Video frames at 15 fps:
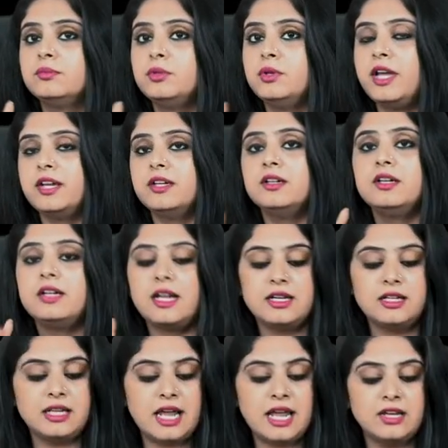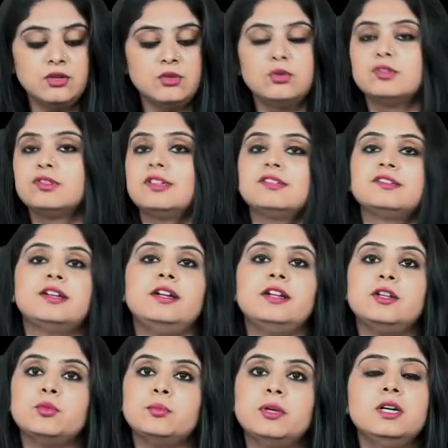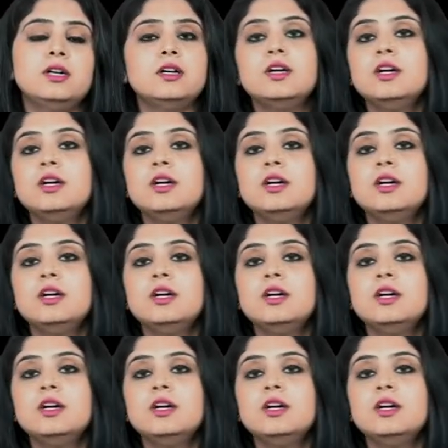brenner and granulosa cell tumor